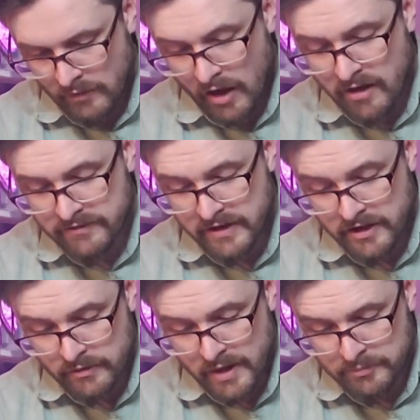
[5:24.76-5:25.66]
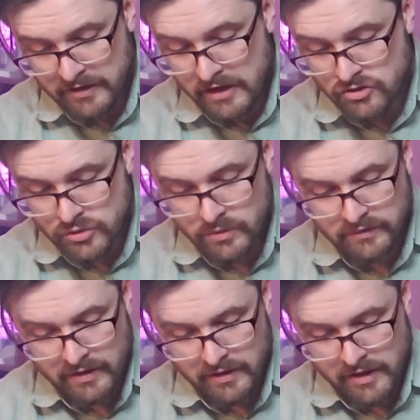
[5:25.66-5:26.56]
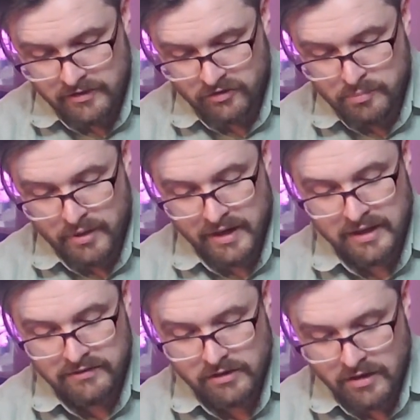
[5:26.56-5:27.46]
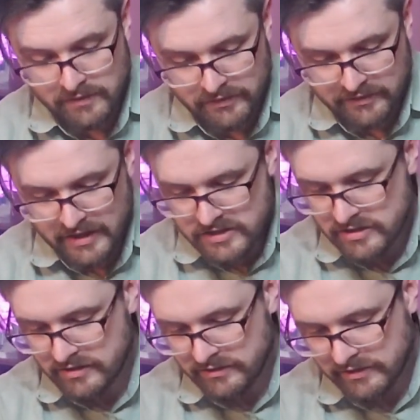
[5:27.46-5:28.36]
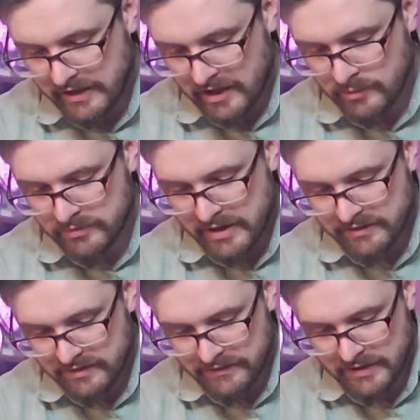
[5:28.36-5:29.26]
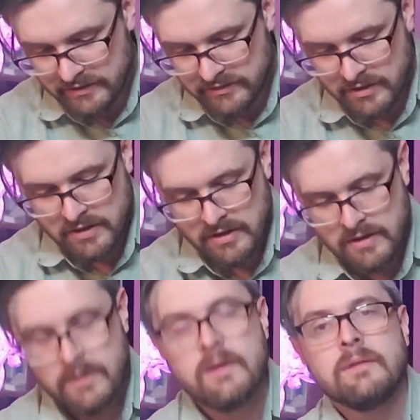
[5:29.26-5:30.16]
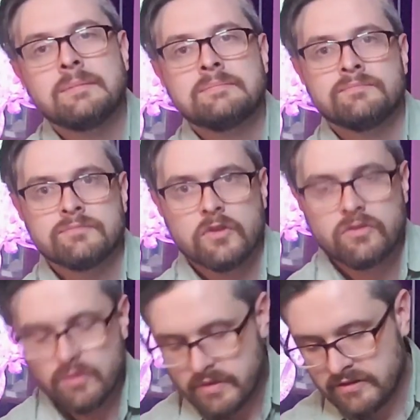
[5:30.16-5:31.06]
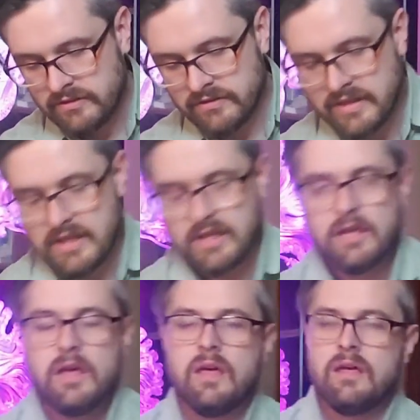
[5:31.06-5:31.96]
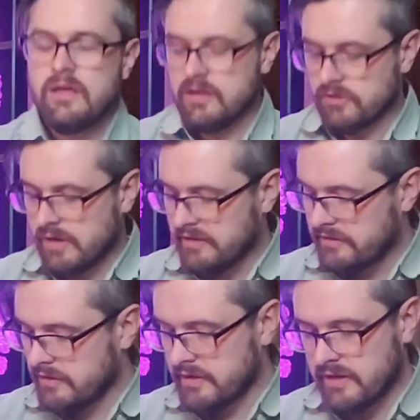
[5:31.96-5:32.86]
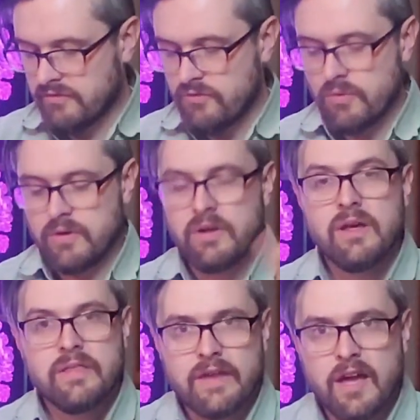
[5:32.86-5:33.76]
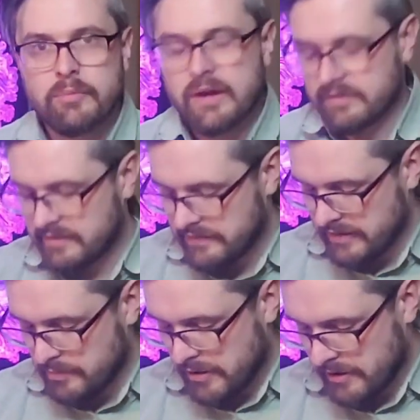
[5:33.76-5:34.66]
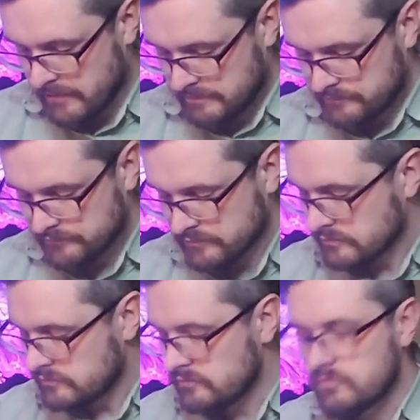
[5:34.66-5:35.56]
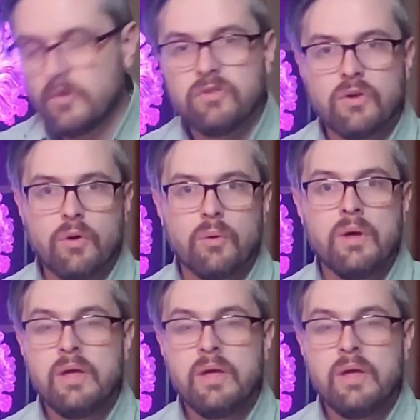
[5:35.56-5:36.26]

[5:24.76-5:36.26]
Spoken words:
often interrupts and intrudes on others, butting into conversations, games, activities. So this is the criteria for the hyperactivity part. So